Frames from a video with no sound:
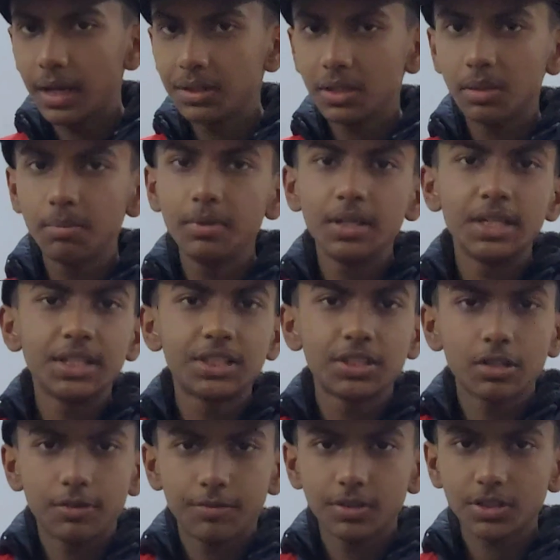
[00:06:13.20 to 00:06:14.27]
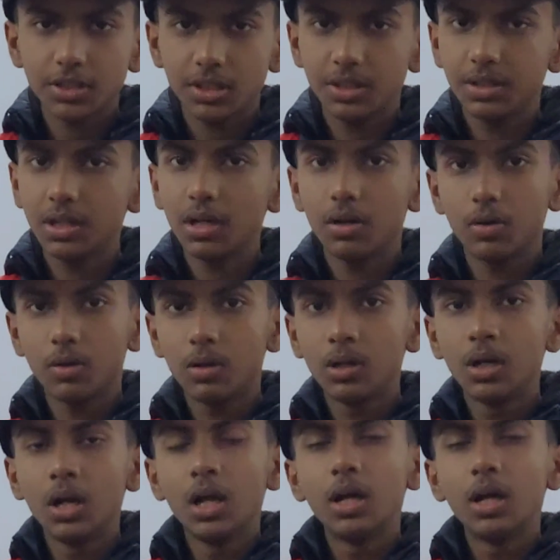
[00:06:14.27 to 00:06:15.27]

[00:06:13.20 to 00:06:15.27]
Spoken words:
either be it surface area or